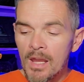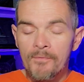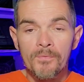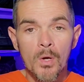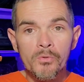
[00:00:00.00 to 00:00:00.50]

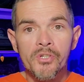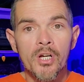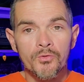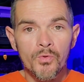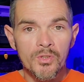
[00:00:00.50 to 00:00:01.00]
If those
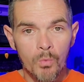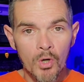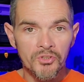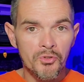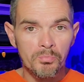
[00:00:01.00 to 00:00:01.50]
countries
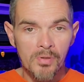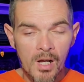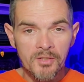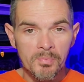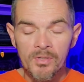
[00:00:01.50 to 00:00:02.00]
want to
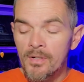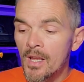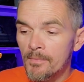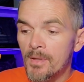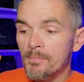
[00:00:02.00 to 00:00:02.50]
prosper,
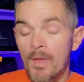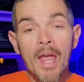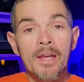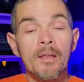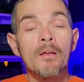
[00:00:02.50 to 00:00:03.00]
then
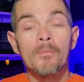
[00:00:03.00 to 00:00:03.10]
hey,